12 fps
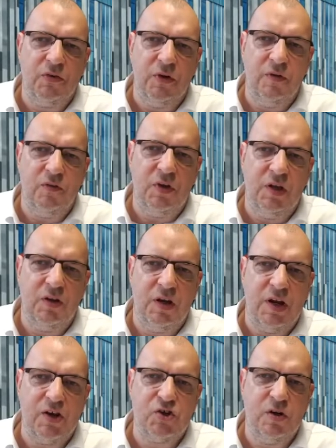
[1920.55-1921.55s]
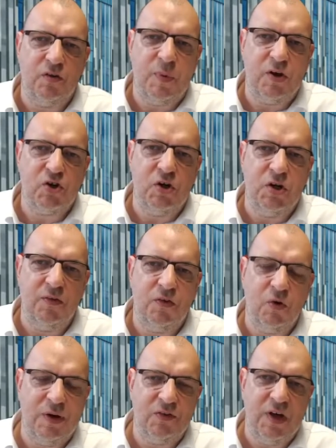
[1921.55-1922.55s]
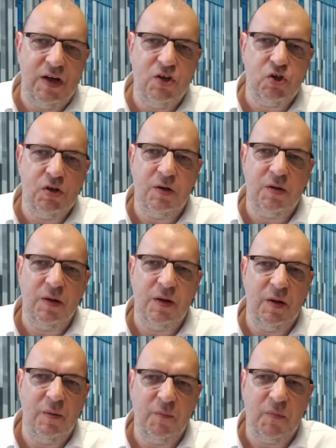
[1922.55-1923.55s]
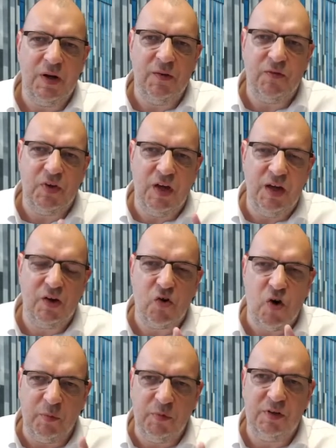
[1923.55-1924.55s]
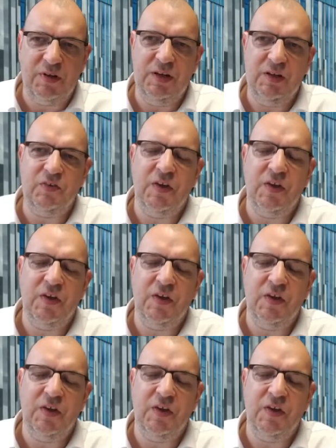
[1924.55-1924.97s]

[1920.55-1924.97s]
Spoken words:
the international, especially in the US Asian, let's say, committees,